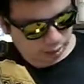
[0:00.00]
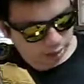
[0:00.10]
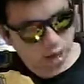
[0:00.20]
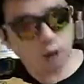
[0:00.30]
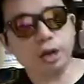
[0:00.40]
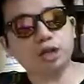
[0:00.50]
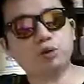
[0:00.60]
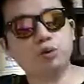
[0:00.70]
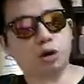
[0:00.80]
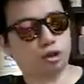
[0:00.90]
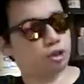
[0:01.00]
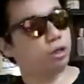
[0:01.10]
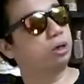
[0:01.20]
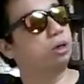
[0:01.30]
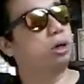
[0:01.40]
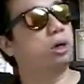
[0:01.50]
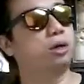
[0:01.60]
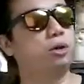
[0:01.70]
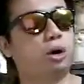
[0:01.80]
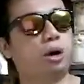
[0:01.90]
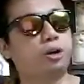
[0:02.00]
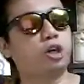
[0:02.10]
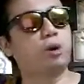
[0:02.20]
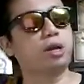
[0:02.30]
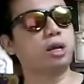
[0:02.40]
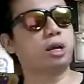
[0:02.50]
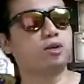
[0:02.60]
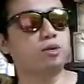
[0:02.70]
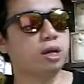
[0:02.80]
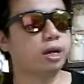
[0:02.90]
He always watch your Q&A during